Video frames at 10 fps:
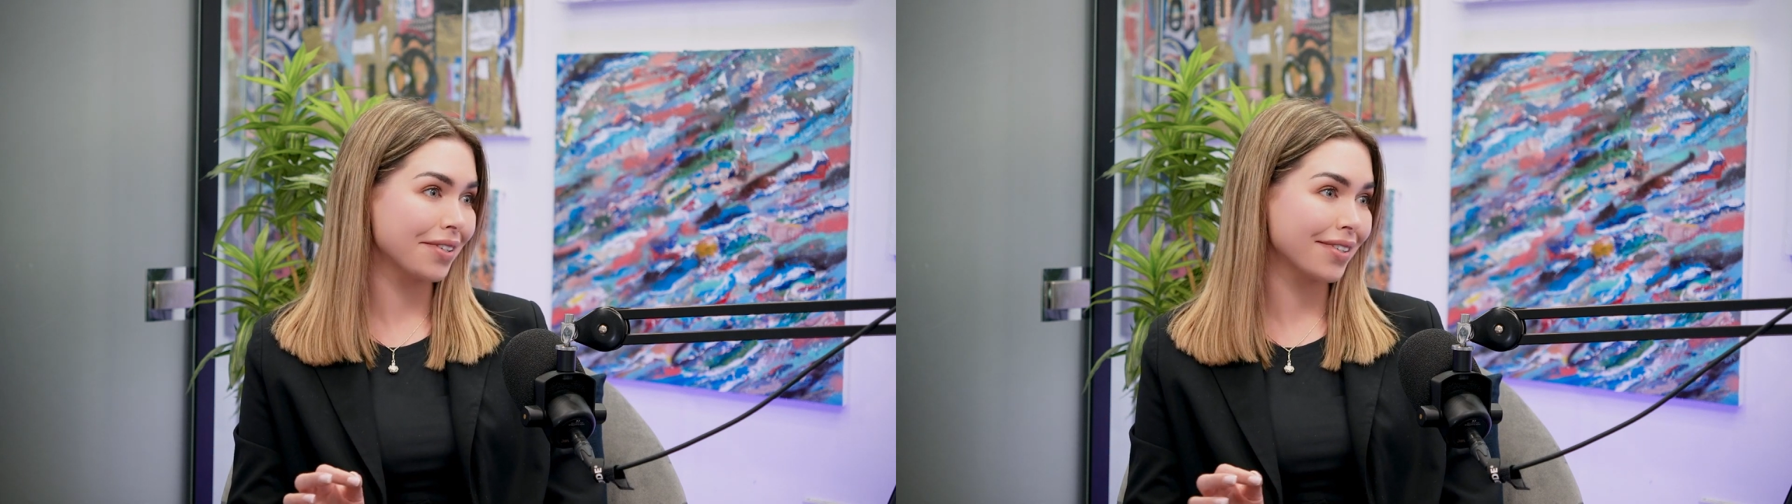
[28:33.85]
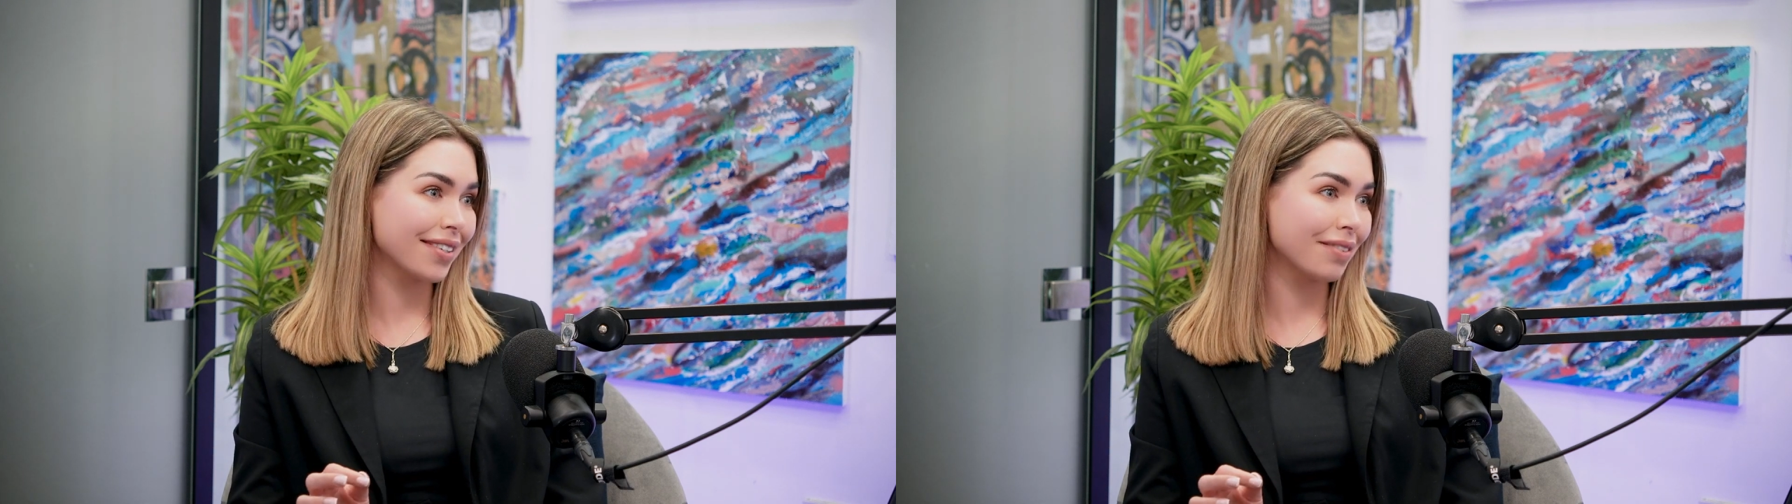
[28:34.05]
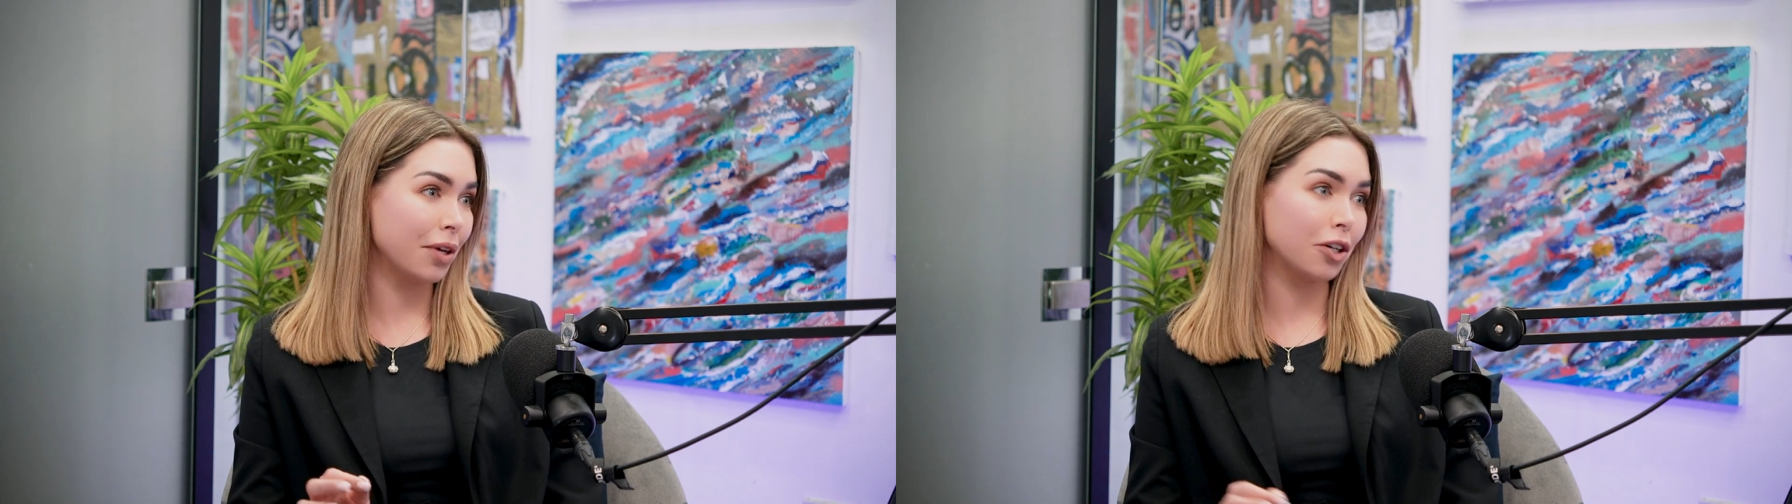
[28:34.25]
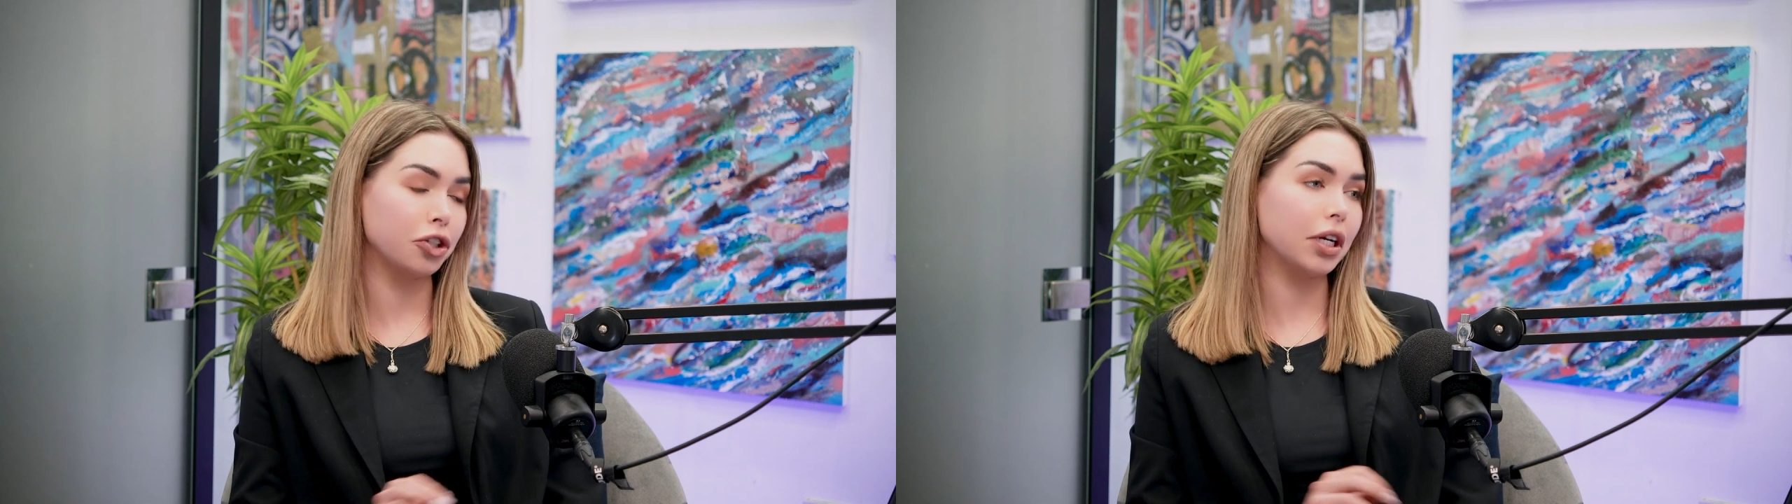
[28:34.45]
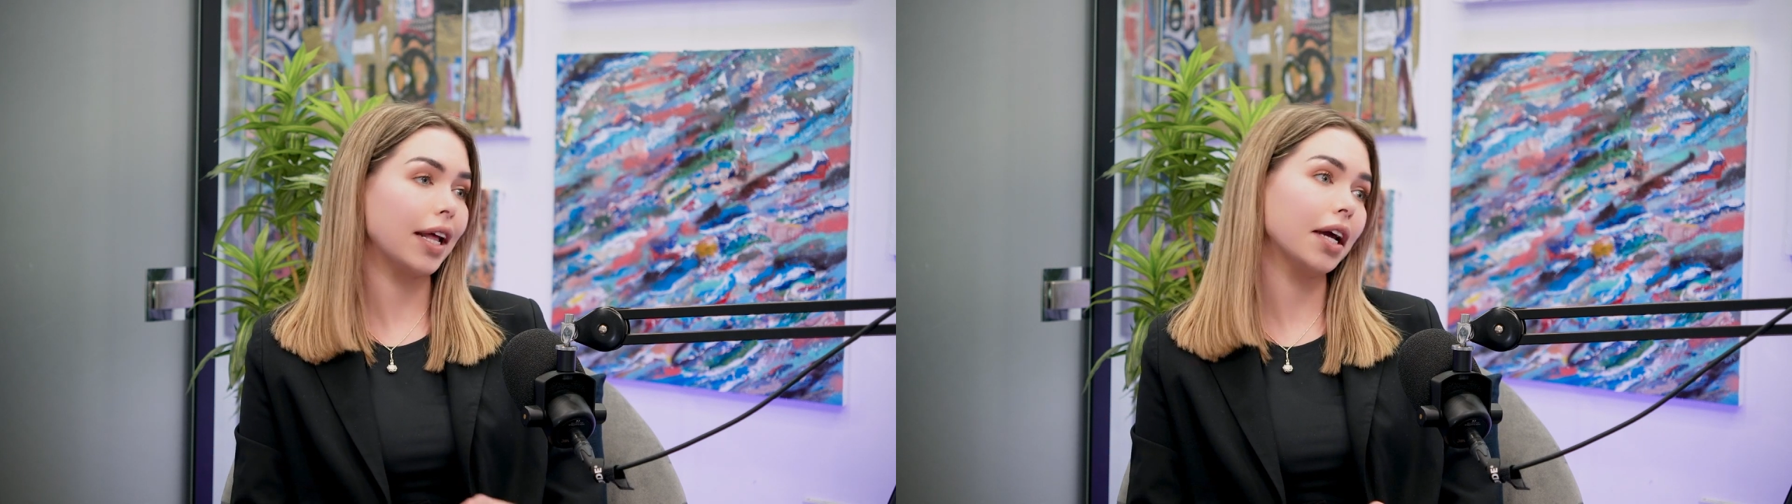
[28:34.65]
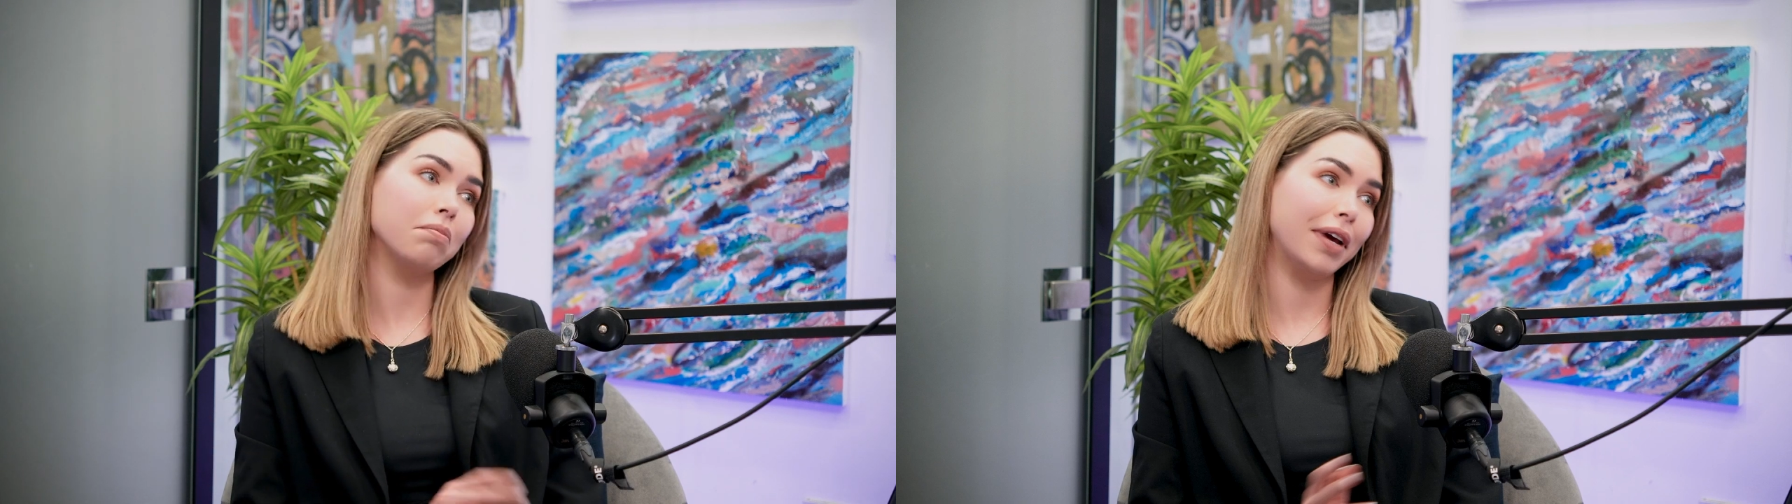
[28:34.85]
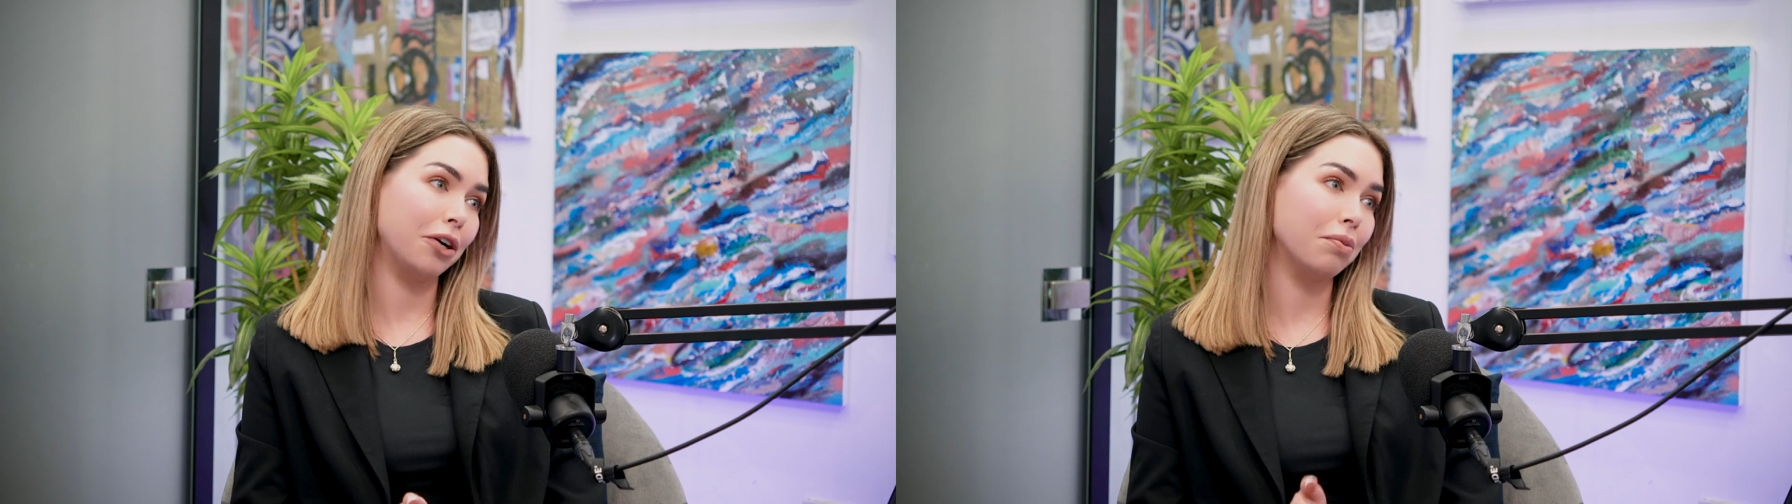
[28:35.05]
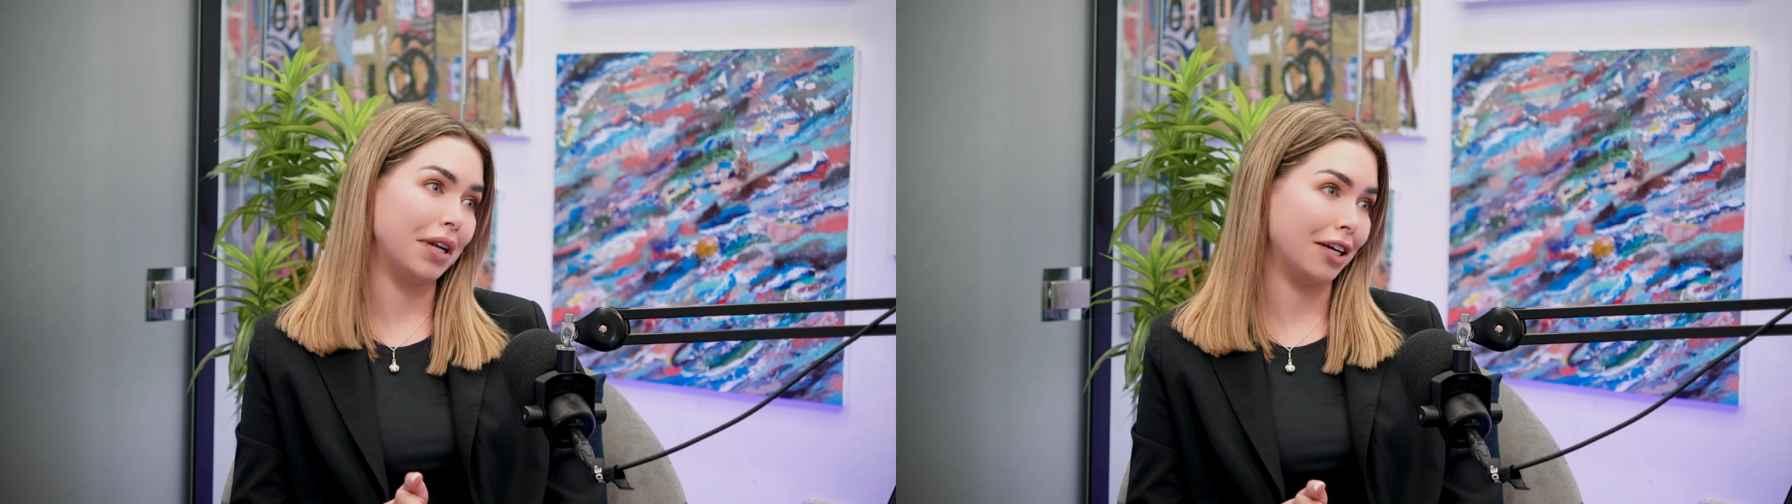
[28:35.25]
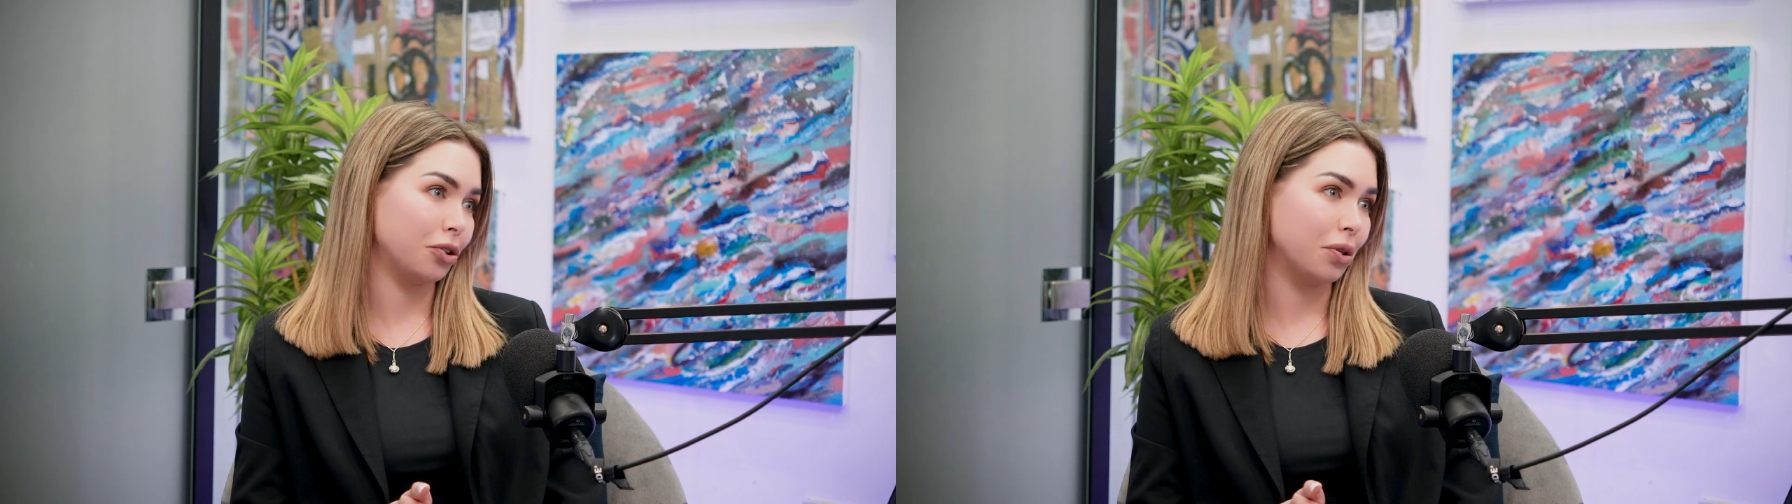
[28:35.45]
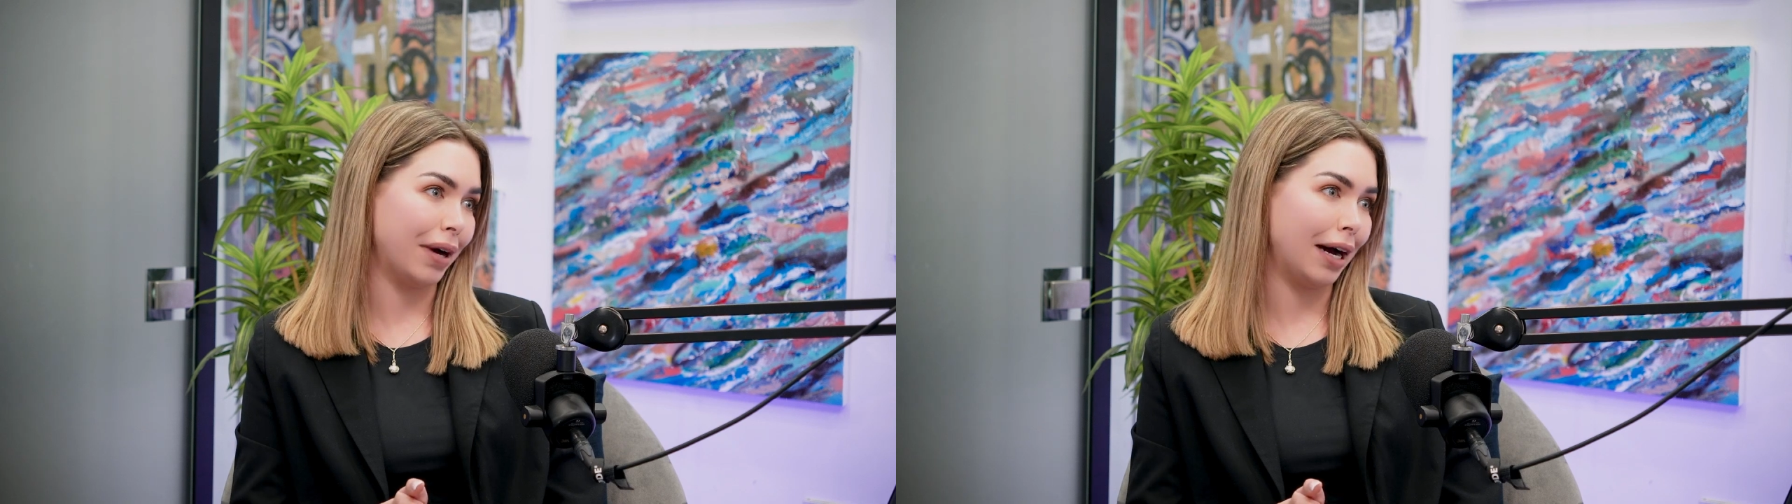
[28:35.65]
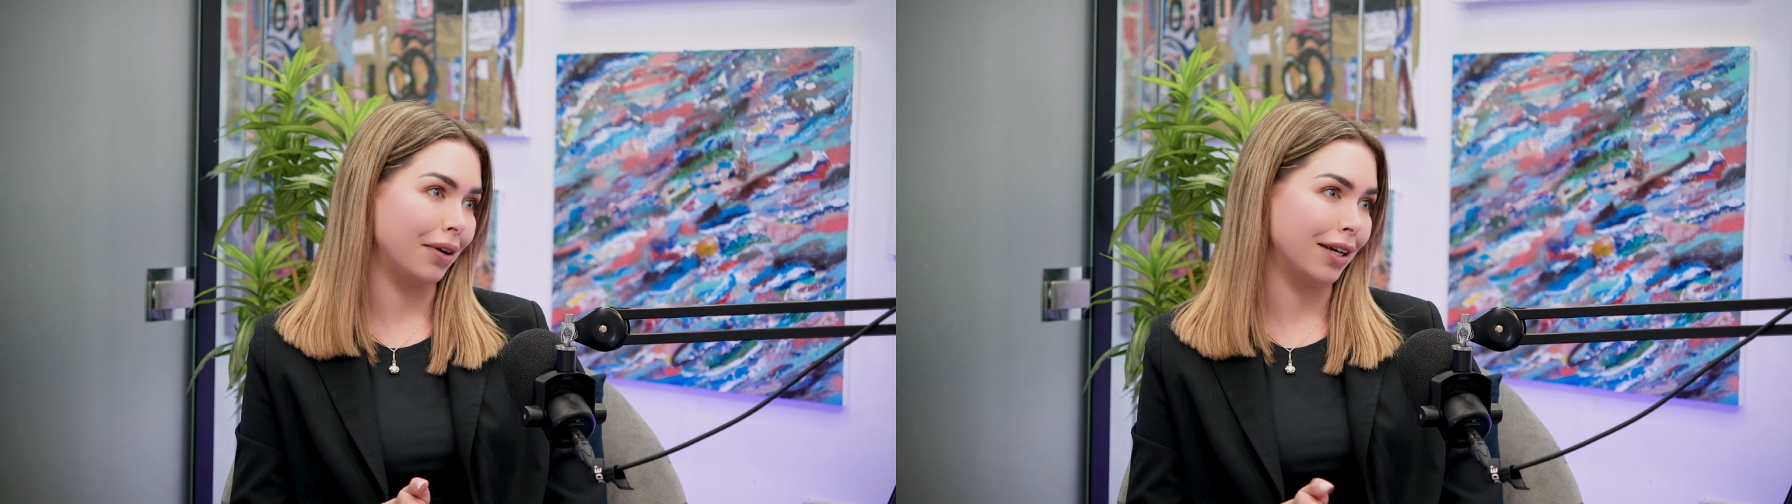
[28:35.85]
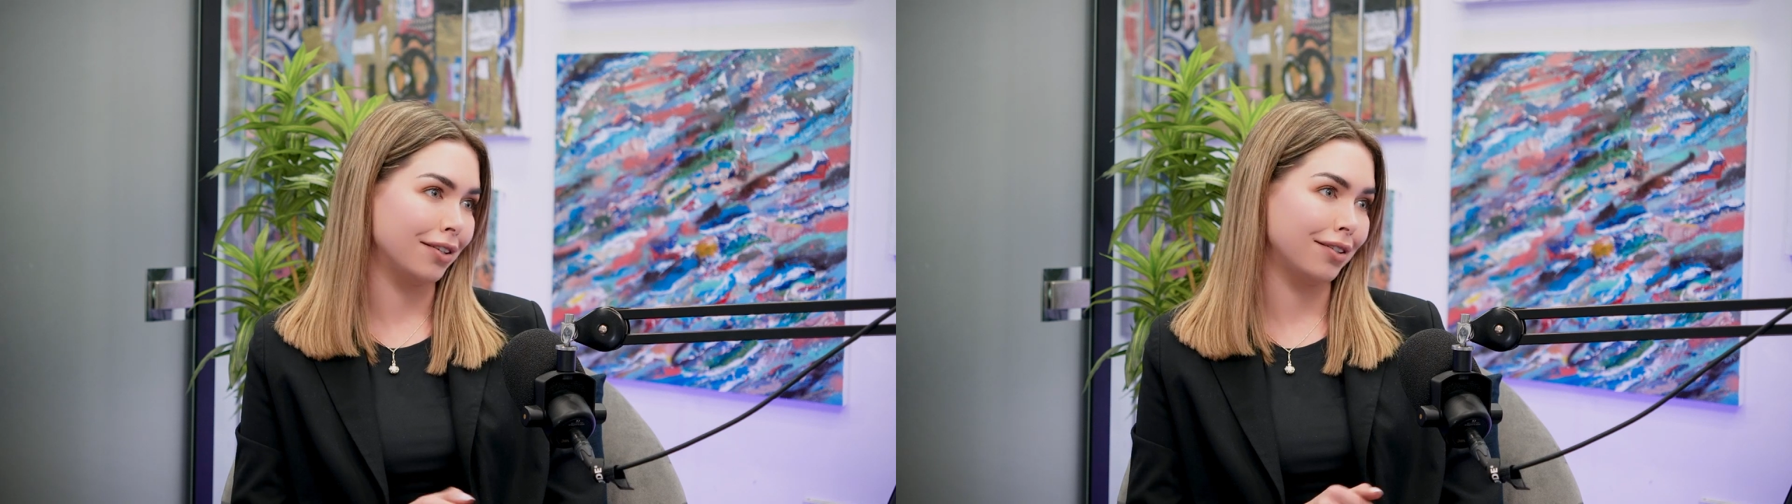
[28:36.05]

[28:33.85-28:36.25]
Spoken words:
Yeah. Because your client may come and ask you about it,